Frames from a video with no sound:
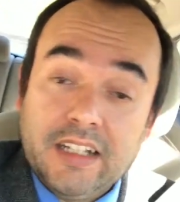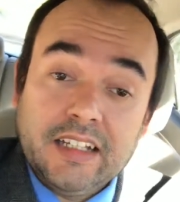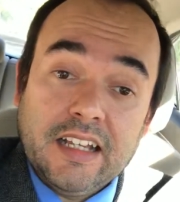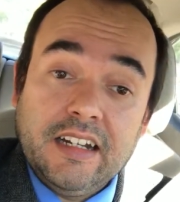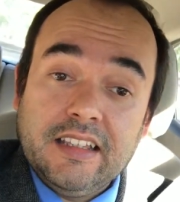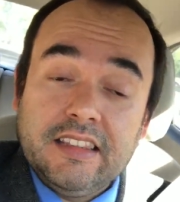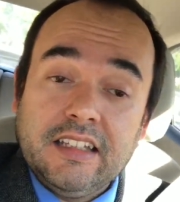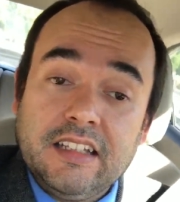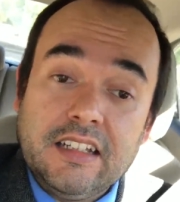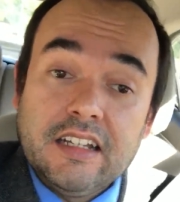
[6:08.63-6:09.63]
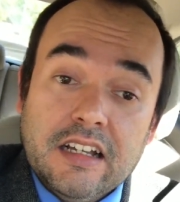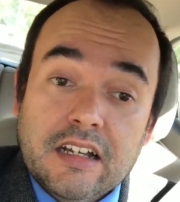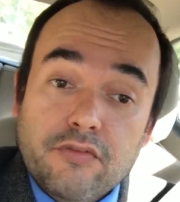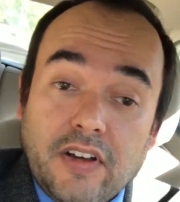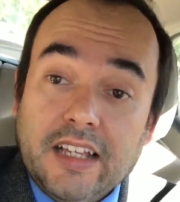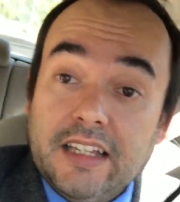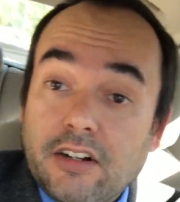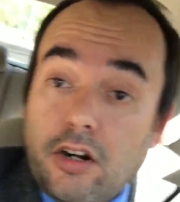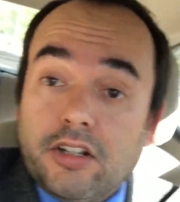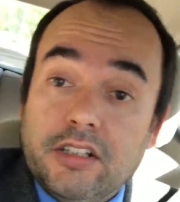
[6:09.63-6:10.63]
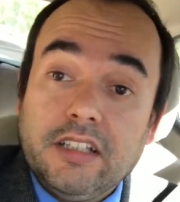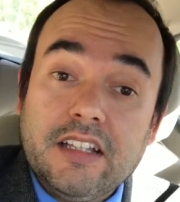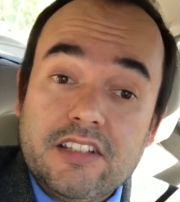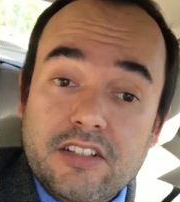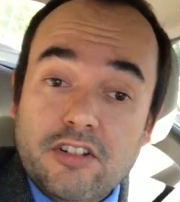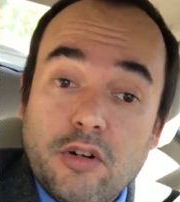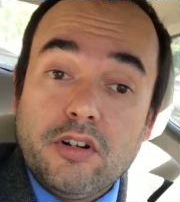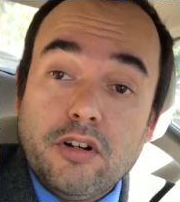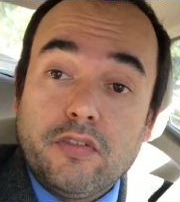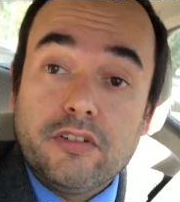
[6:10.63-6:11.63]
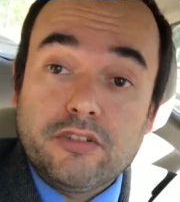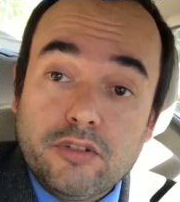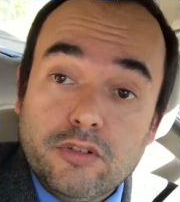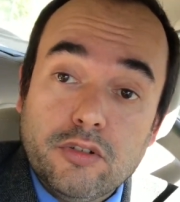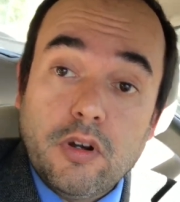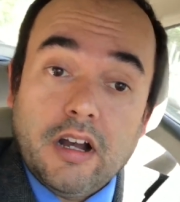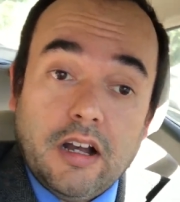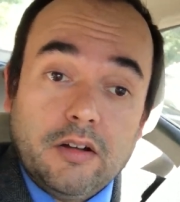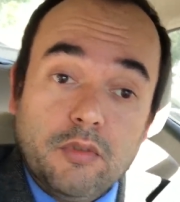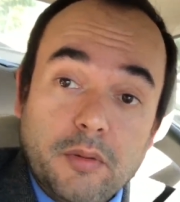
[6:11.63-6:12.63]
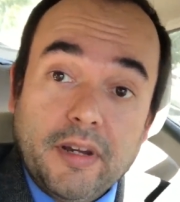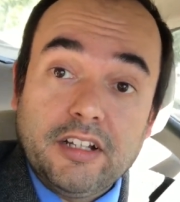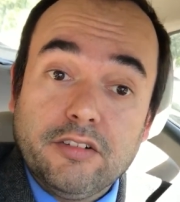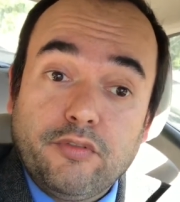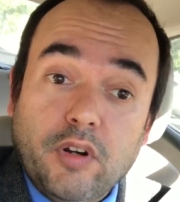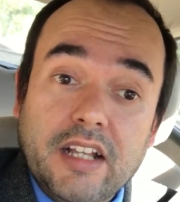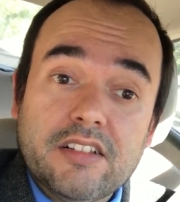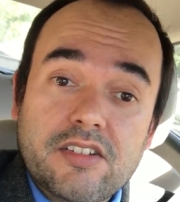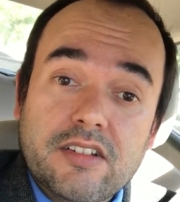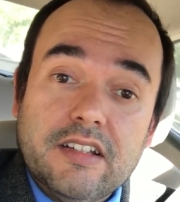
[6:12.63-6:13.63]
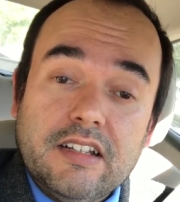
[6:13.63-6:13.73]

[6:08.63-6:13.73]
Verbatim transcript: I can get anything. If I get Hercules, it's going over to uh, one of my good friends.